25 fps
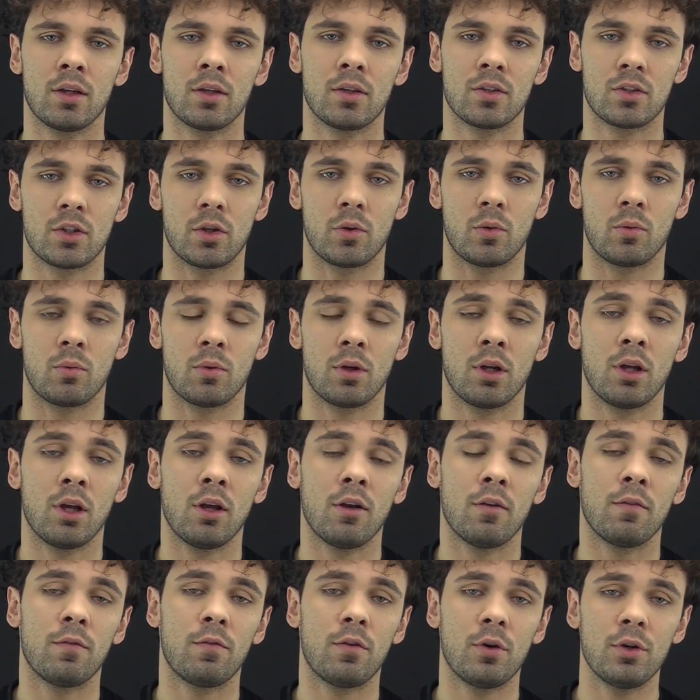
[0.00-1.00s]
So,
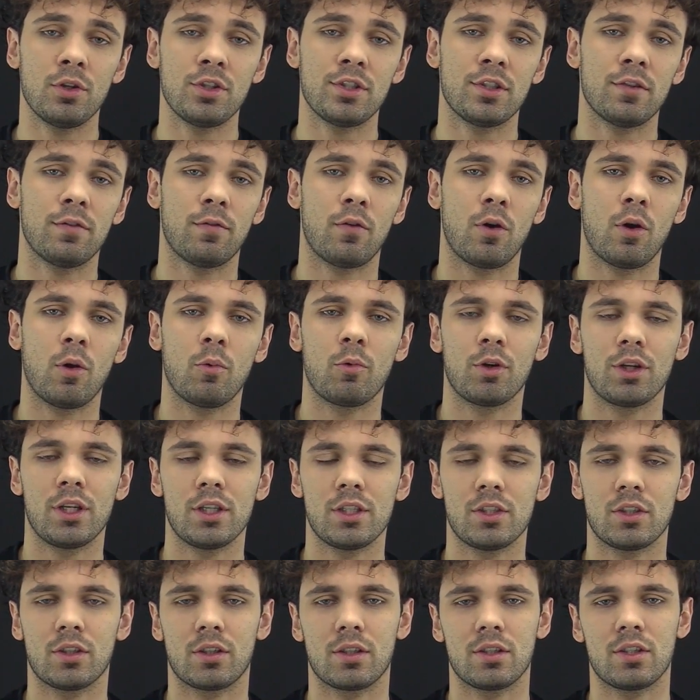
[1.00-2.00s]
first of all, we
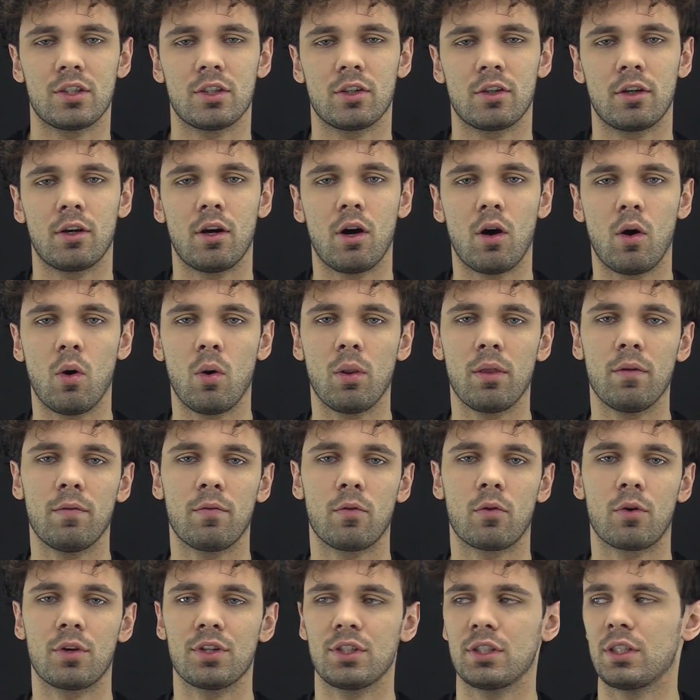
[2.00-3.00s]
need to consider all the
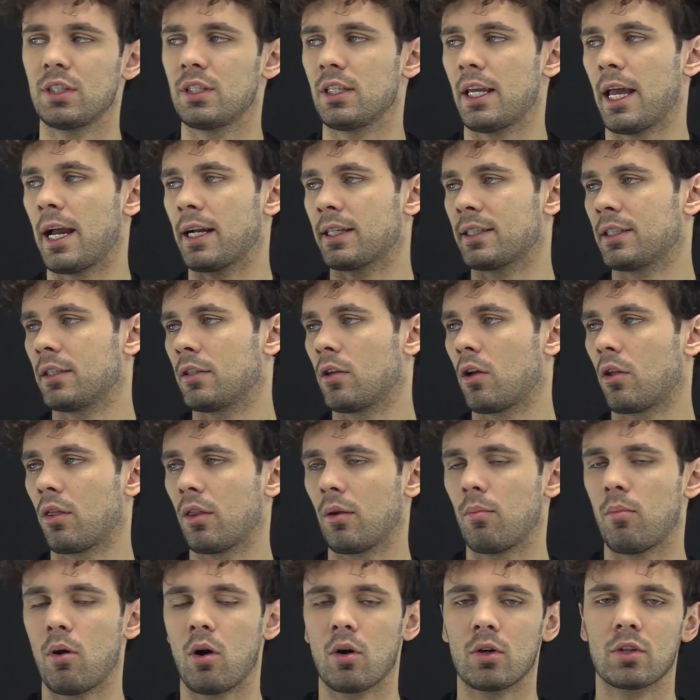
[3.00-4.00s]
forces acting on
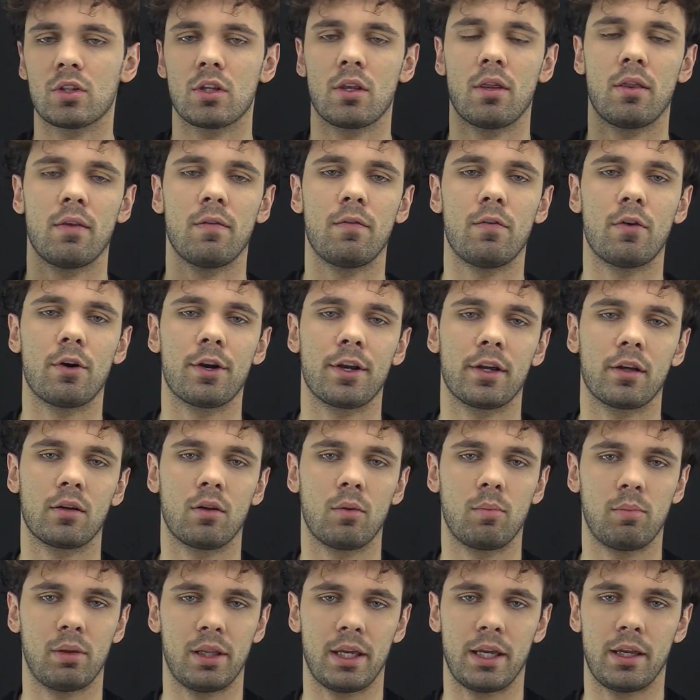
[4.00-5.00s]
the box in the
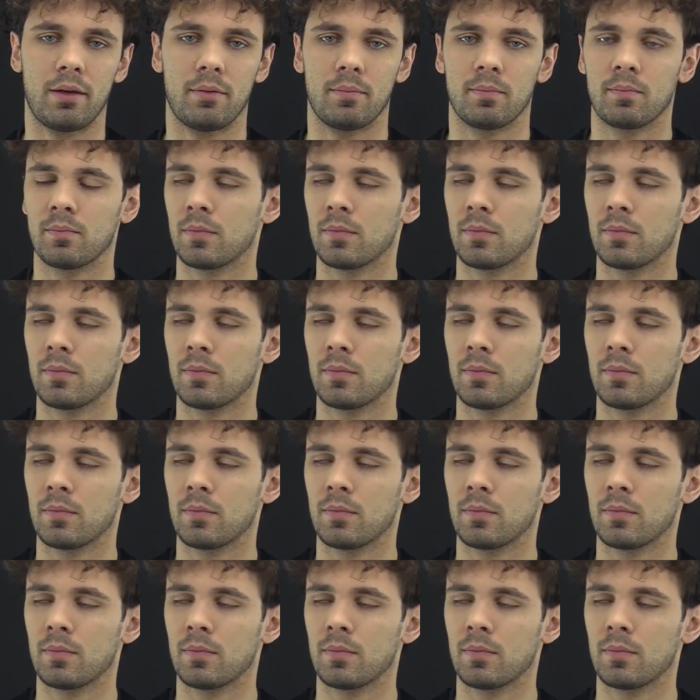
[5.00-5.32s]
vertical plane.